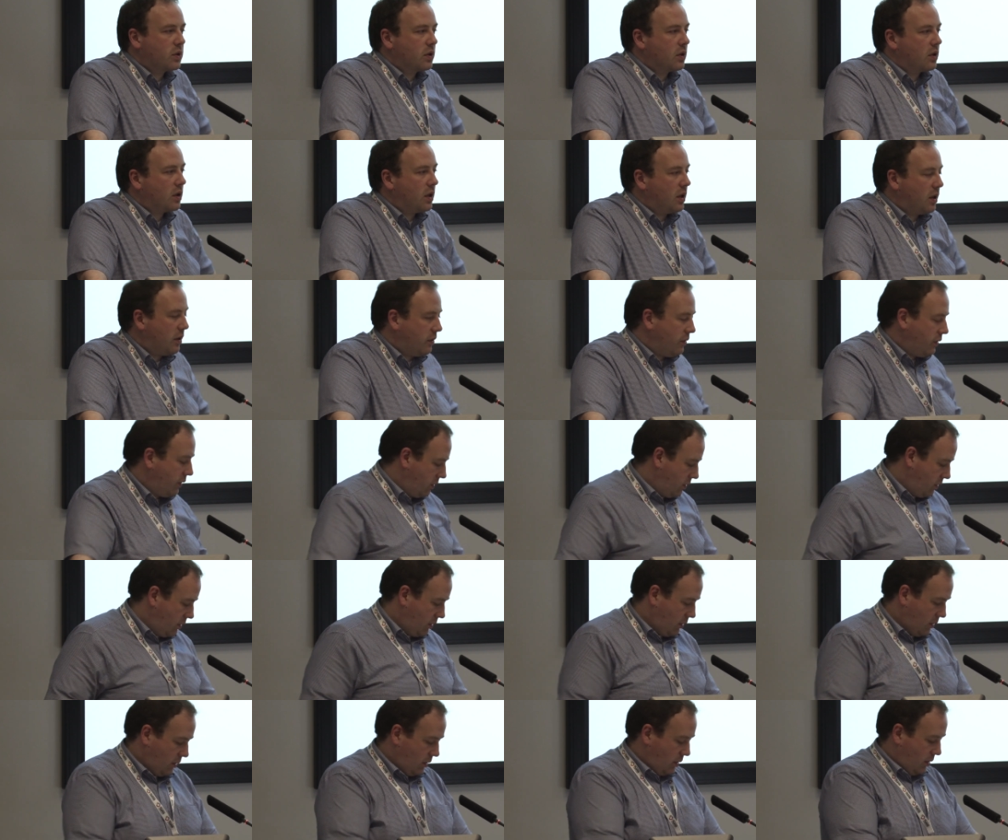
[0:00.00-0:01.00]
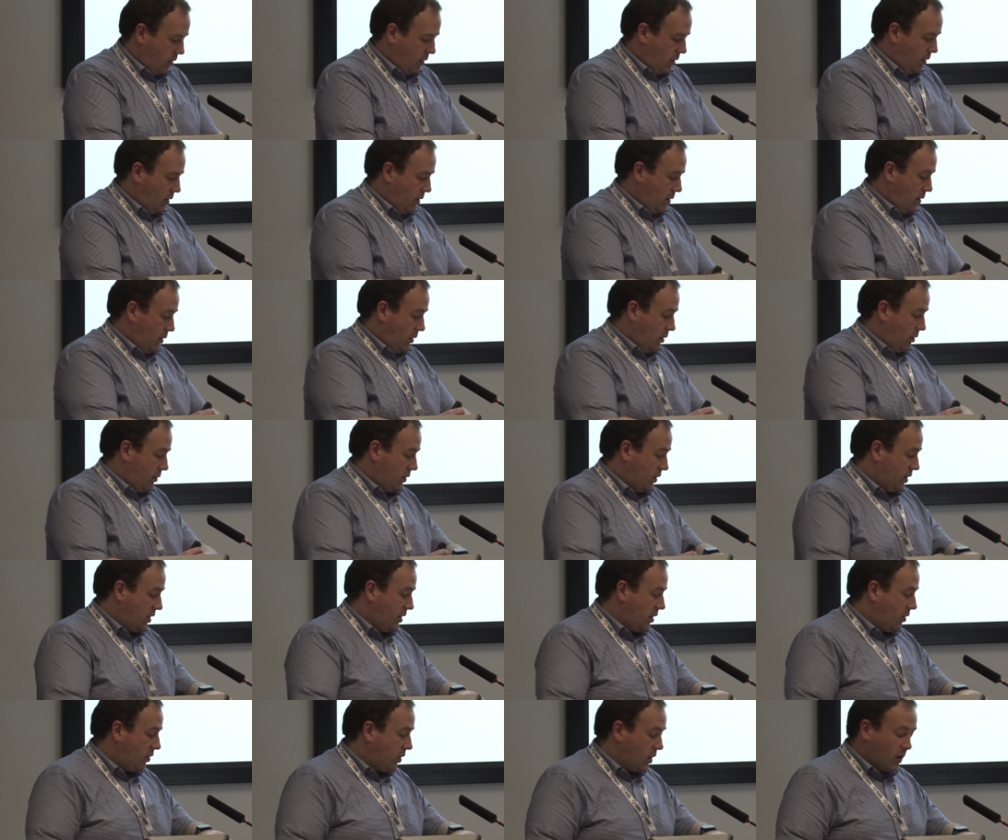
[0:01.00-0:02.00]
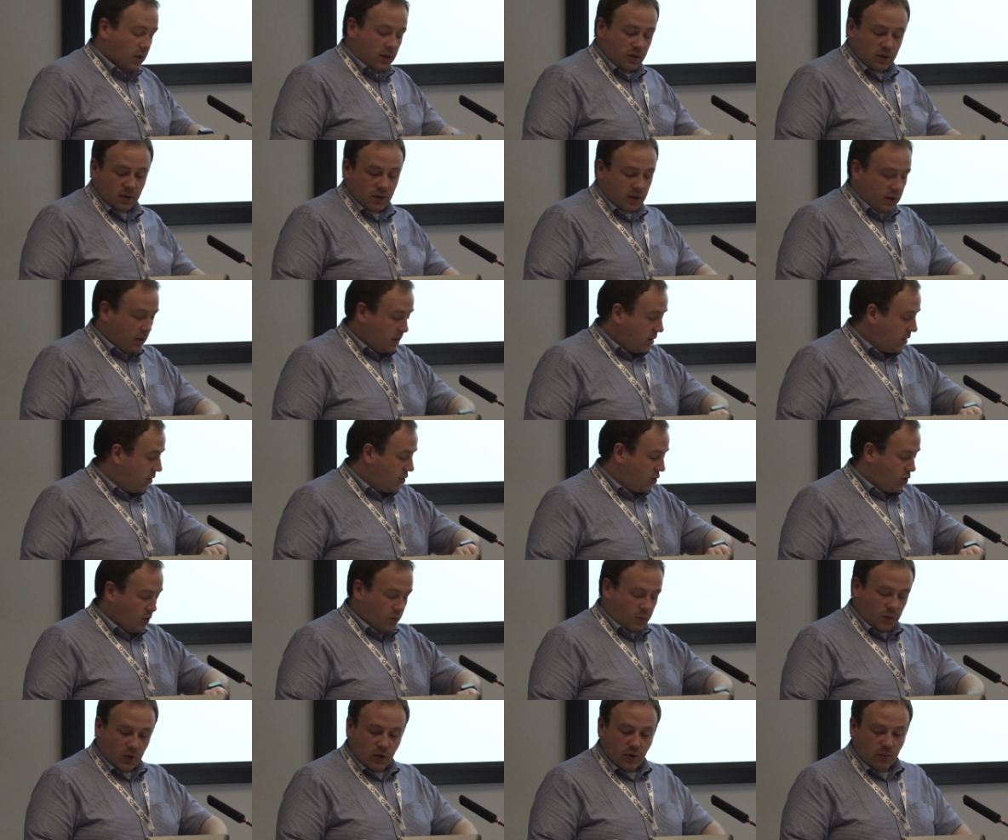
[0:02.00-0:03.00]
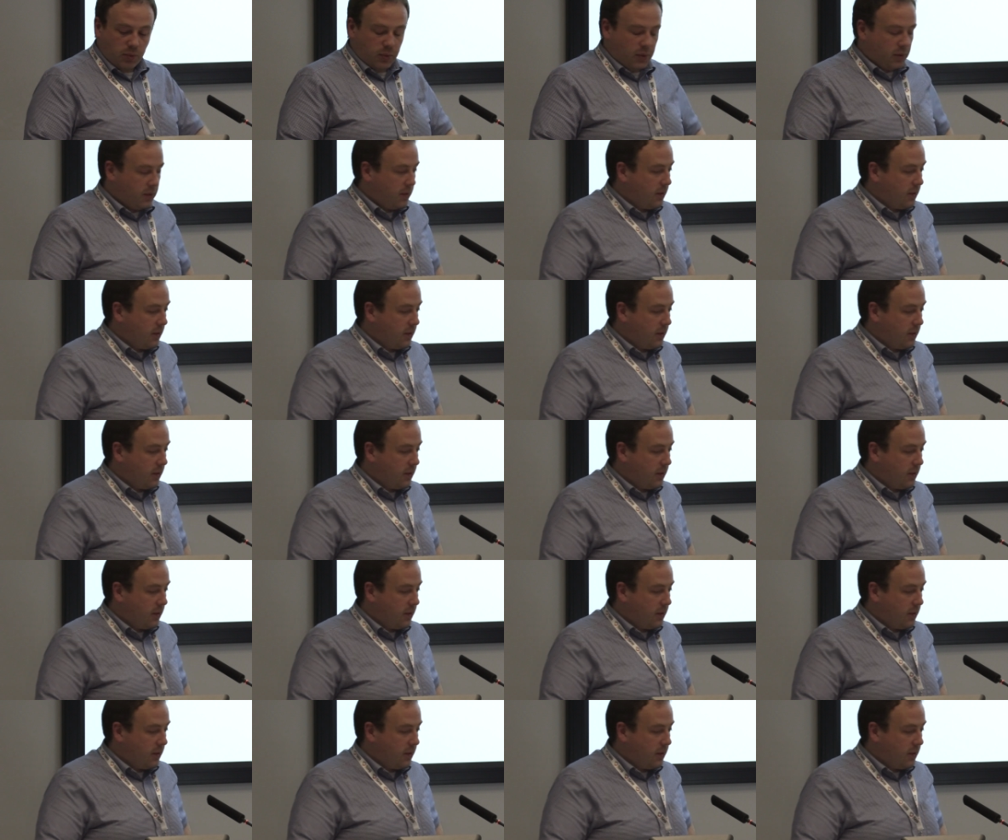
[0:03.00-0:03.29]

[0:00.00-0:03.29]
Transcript: that I have. And Siri has decided to shut me up.